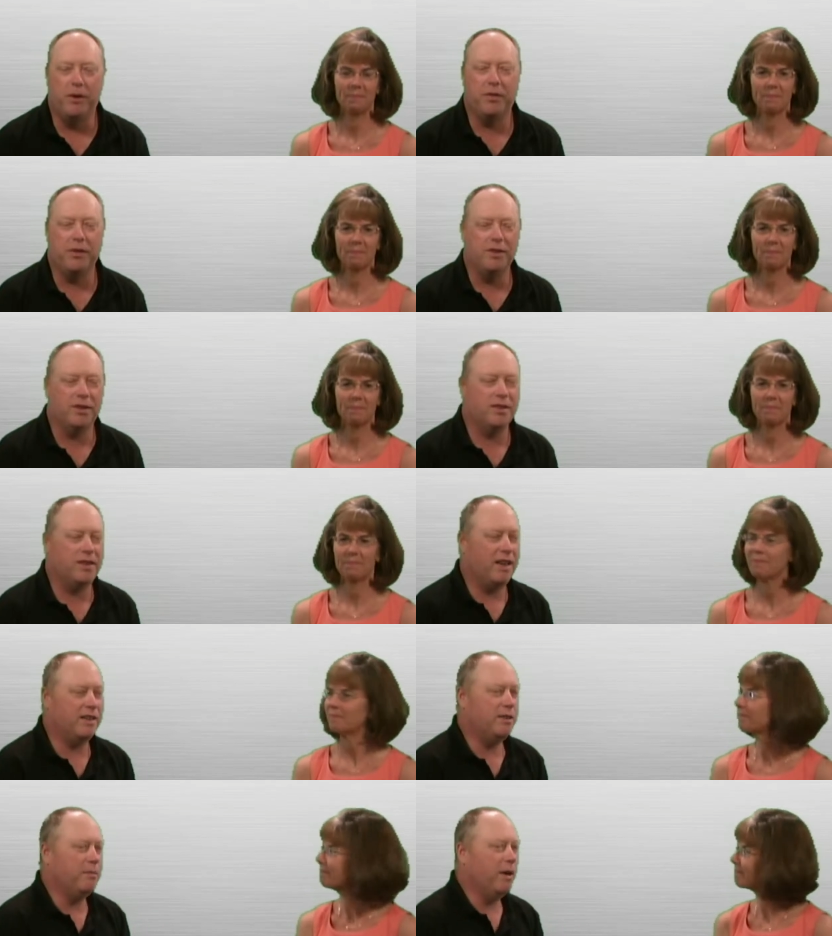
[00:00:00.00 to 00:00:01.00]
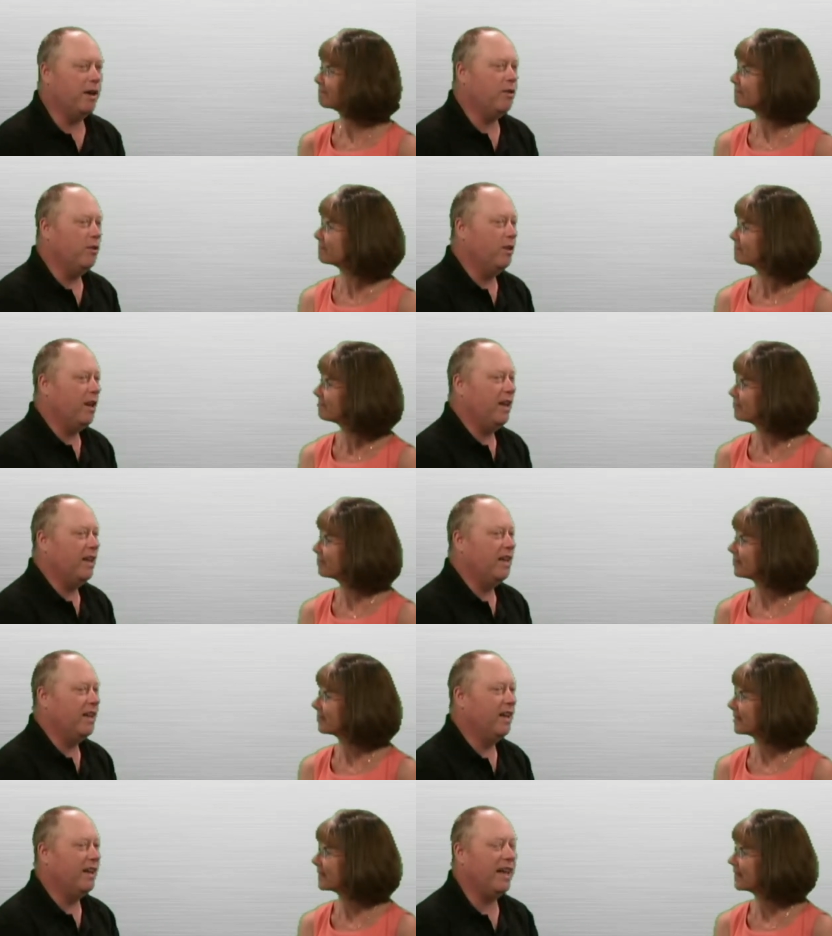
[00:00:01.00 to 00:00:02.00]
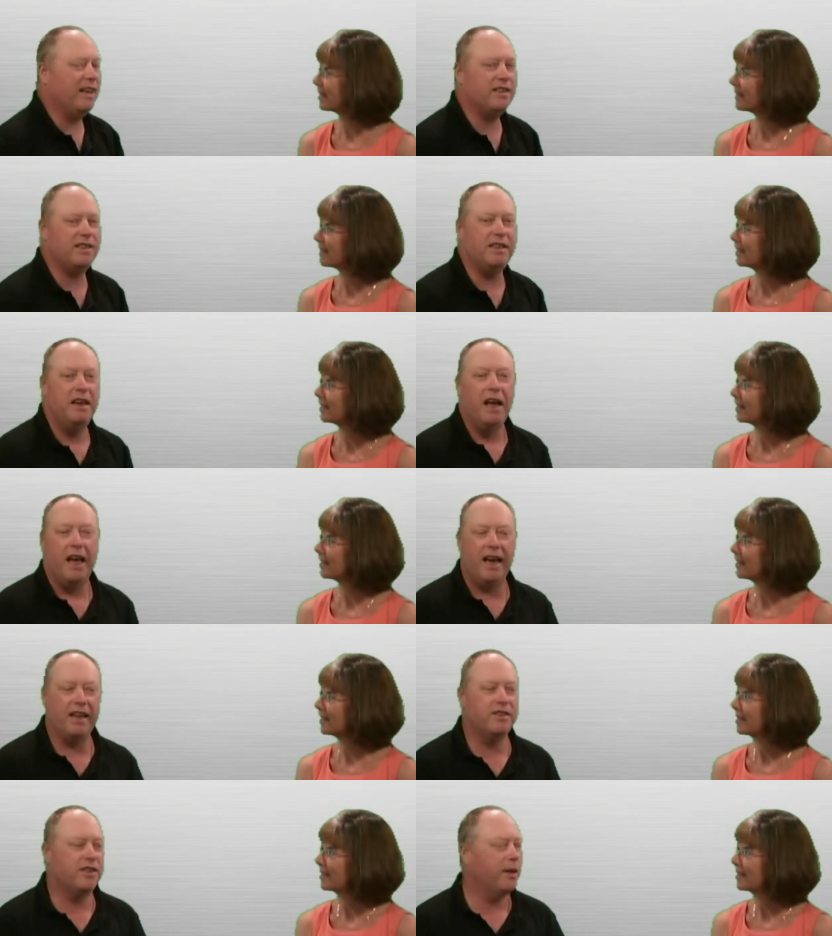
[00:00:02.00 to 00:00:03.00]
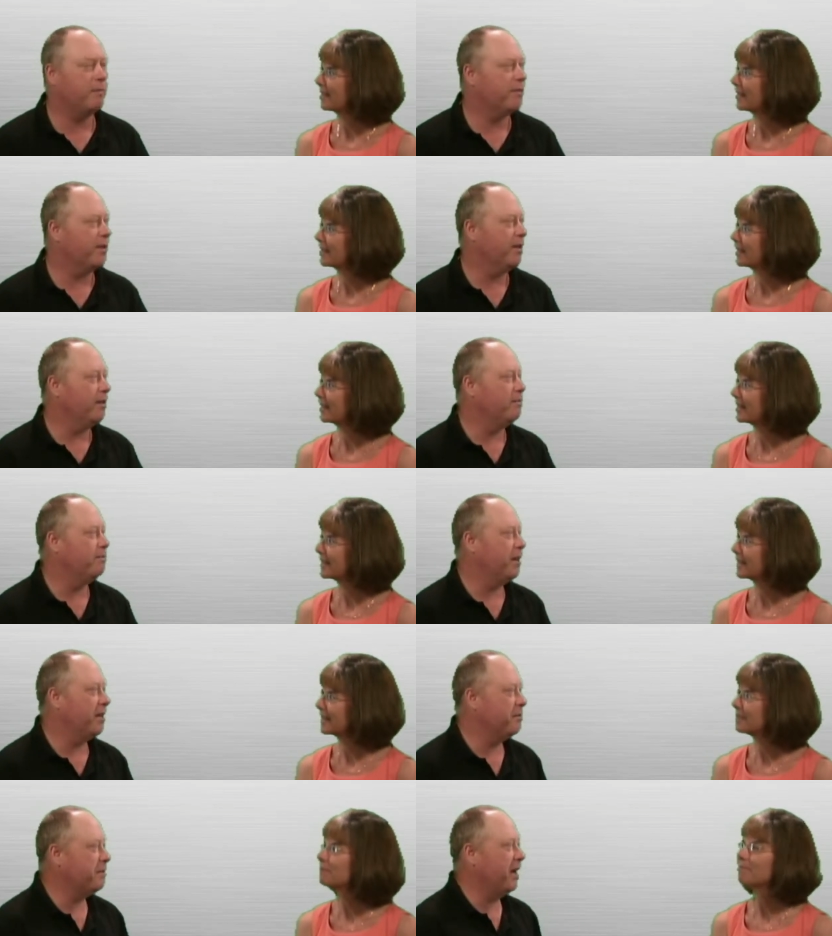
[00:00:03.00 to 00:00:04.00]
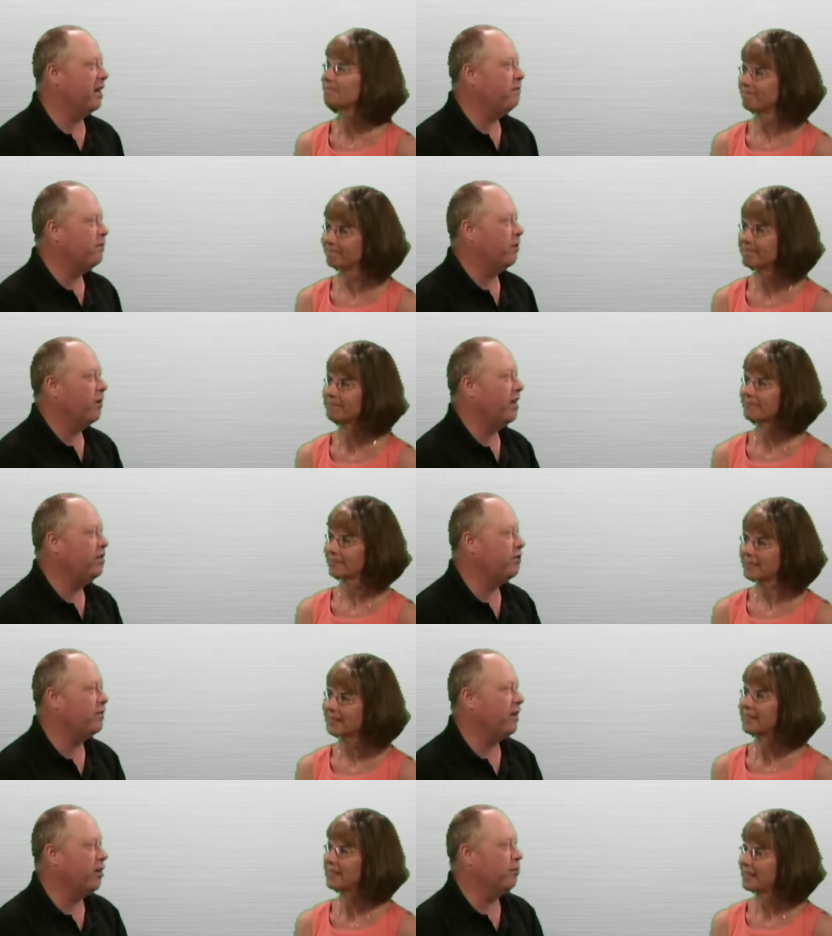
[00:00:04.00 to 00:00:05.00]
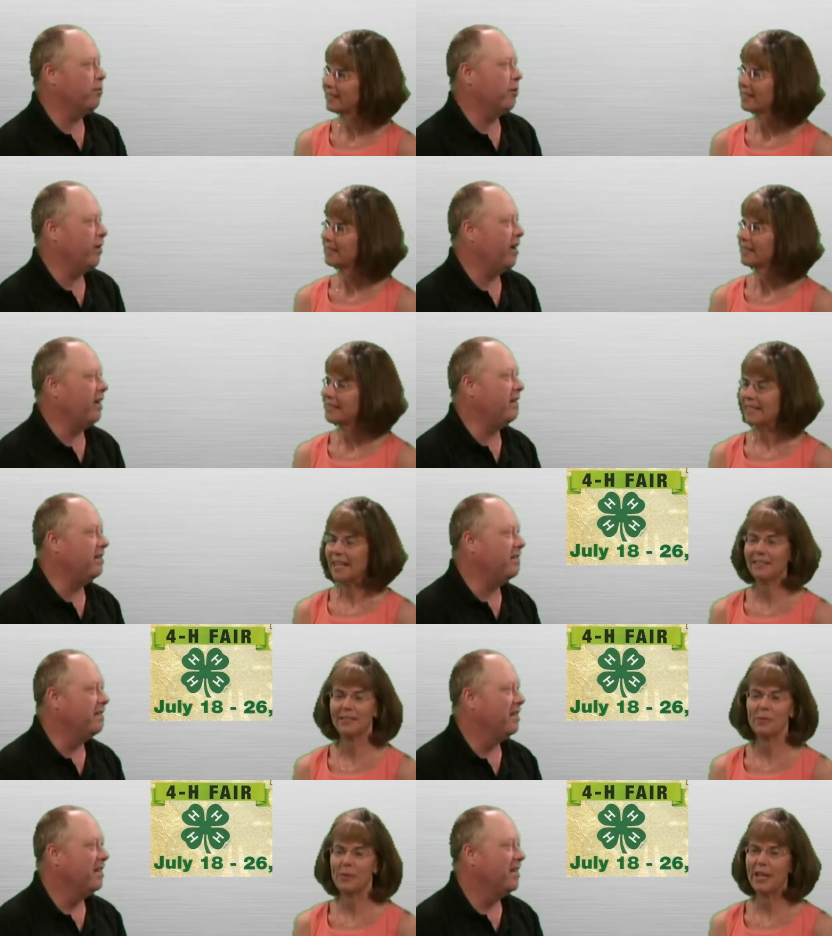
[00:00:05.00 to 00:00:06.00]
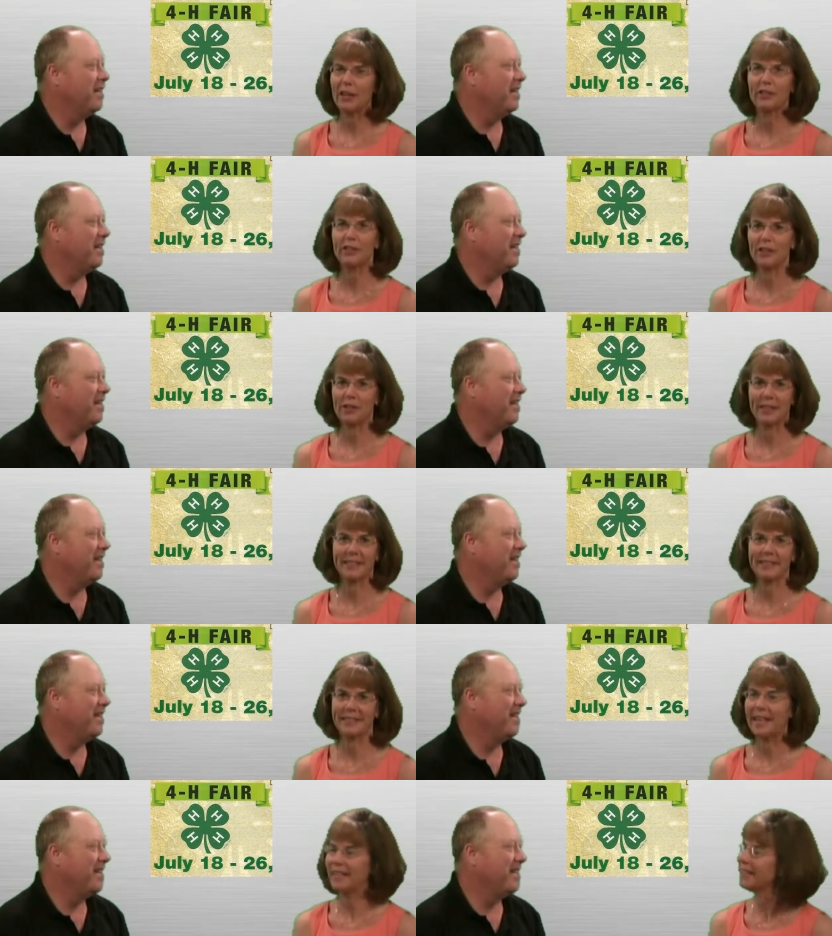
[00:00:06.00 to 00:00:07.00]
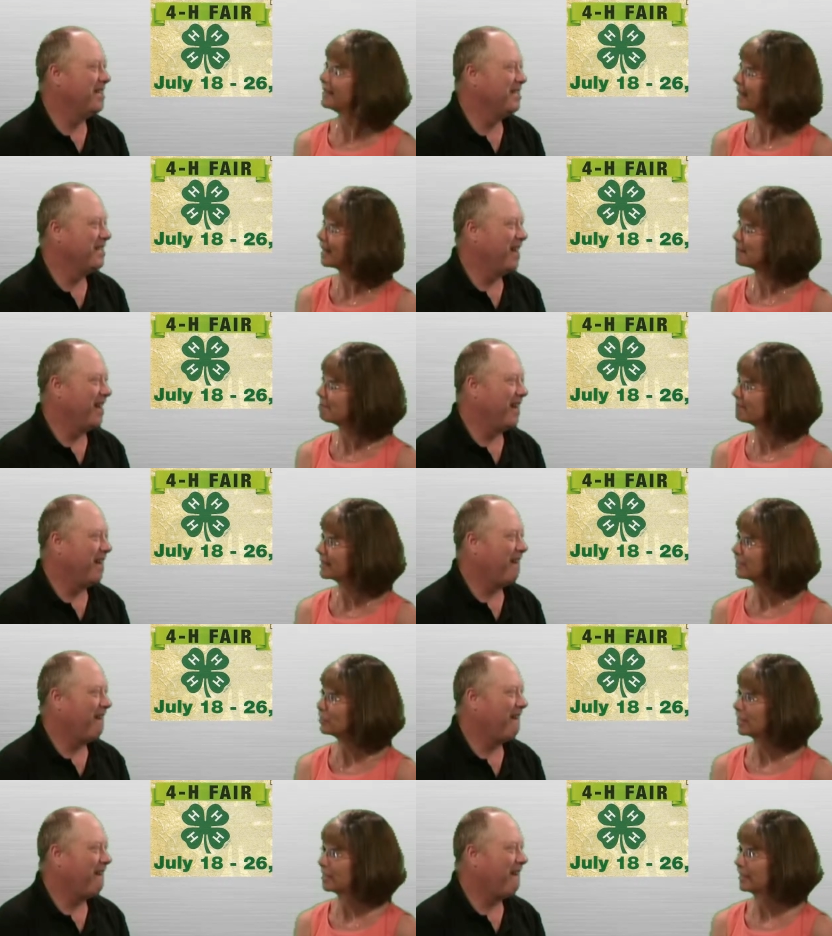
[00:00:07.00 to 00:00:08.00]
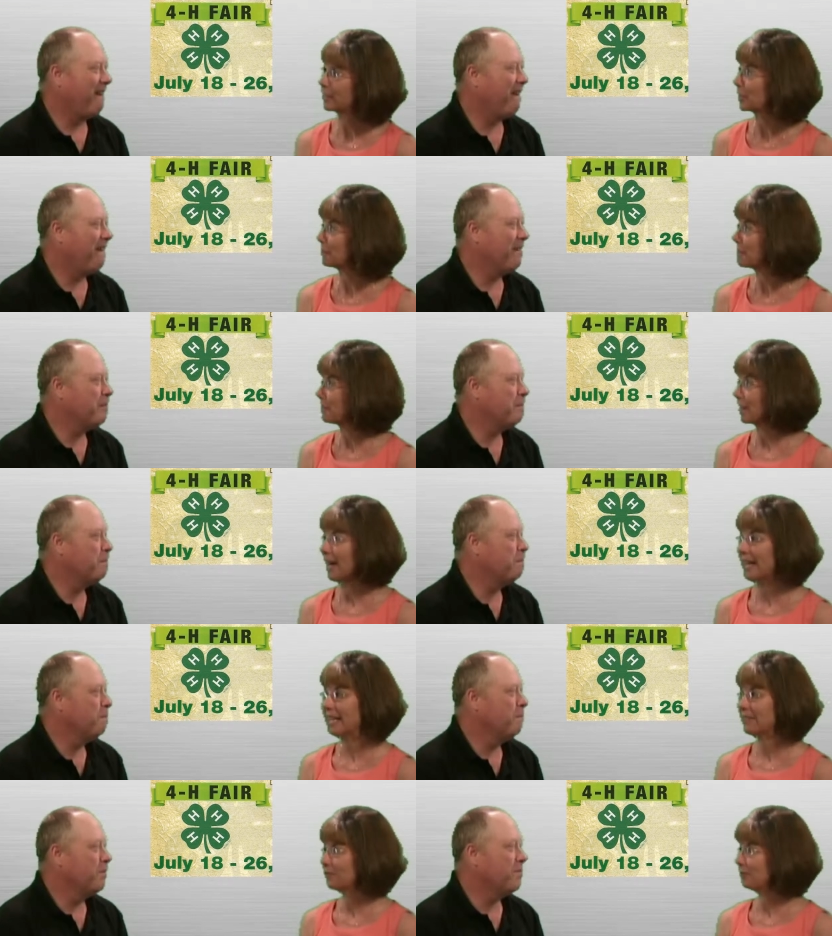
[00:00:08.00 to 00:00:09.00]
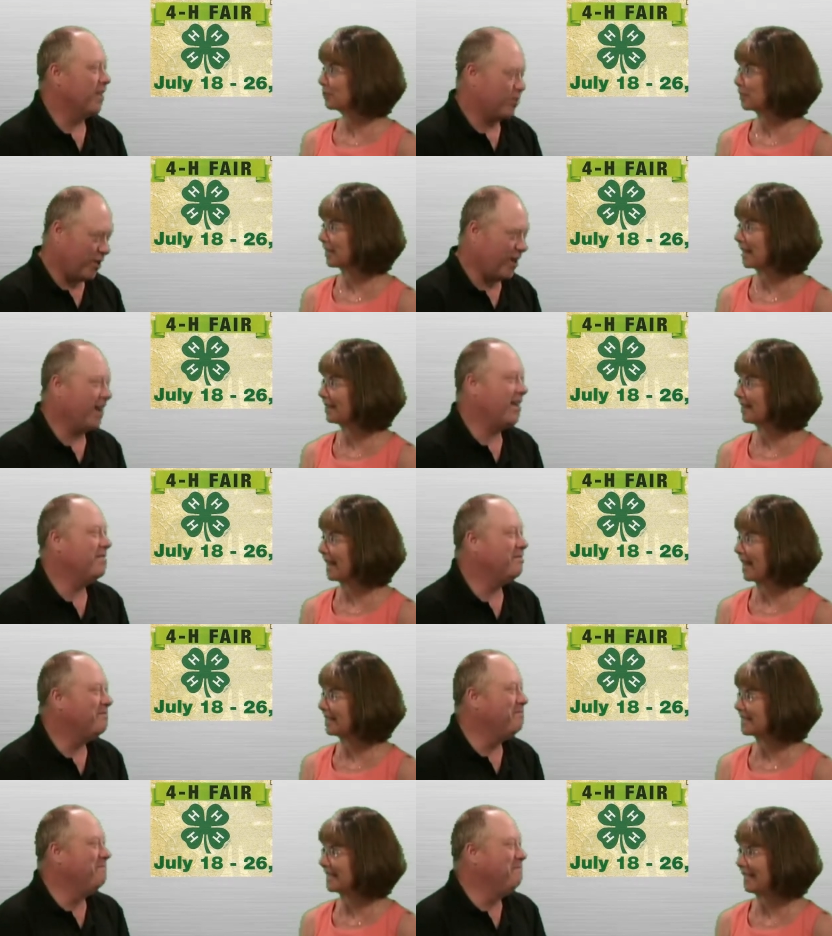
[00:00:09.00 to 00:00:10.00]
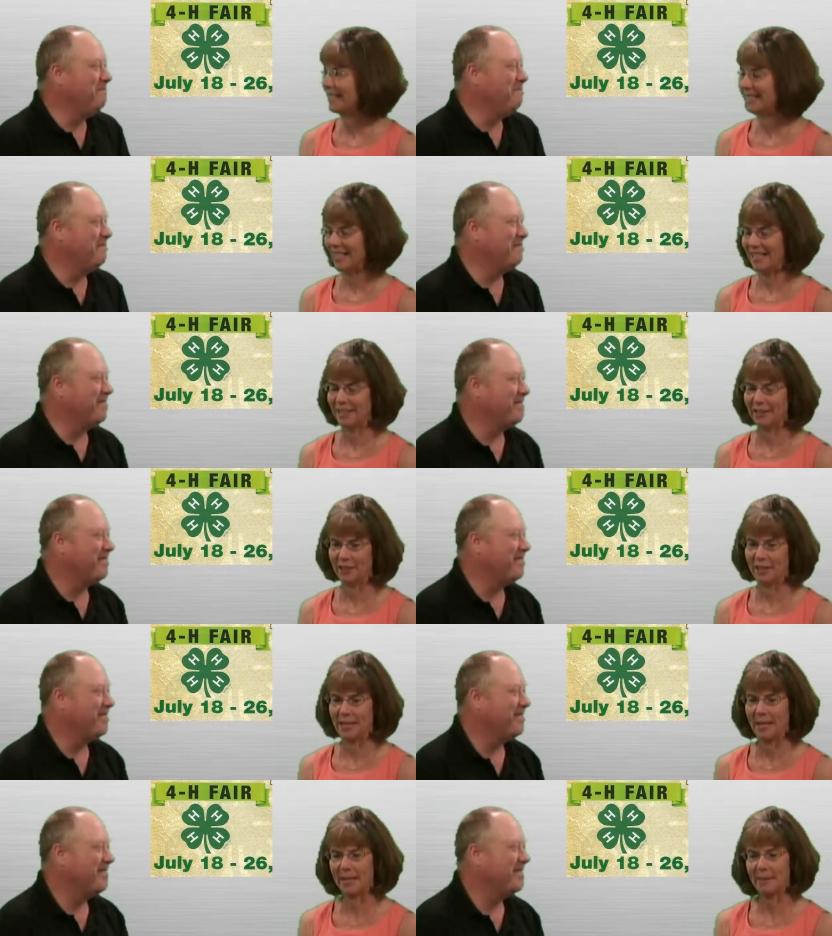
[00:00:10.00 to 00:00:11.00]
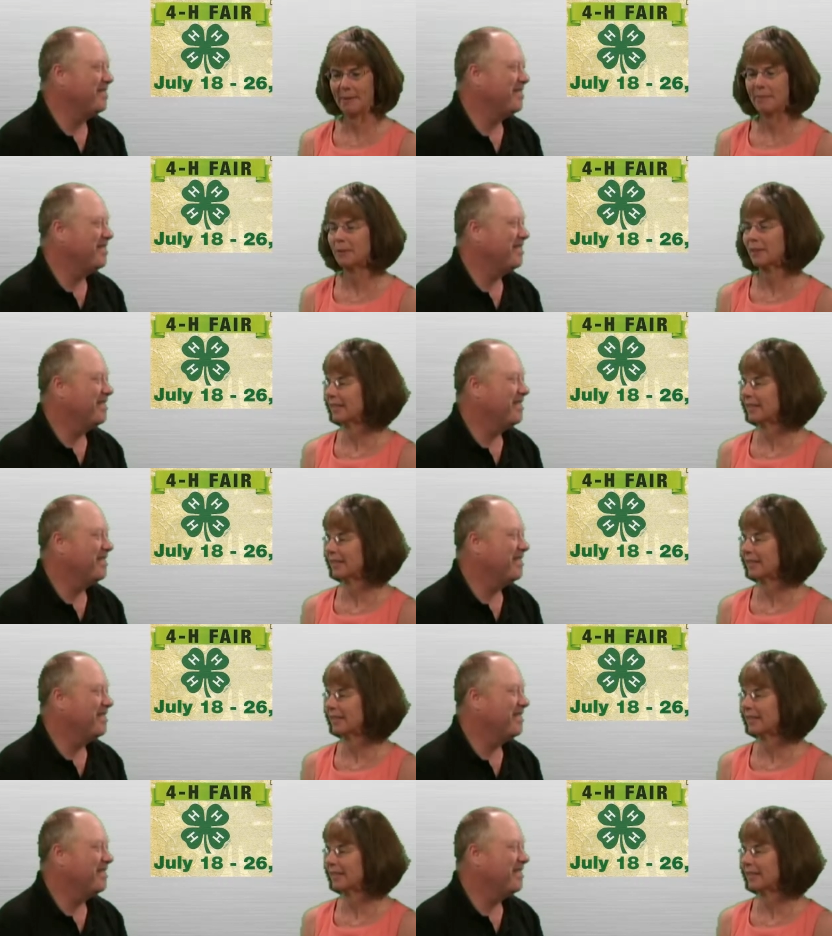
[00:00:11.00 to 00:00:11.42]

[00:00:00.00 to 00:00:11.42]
Speaker 1: With us, Nancy Michael, and uh, Nancy heads up the Putnam County 4-H Fair Parade.
Speaker 2: Yes, and we are so excited. Um, this year, it's going to be Friday, That's July right. the 18th, and it's going to, people are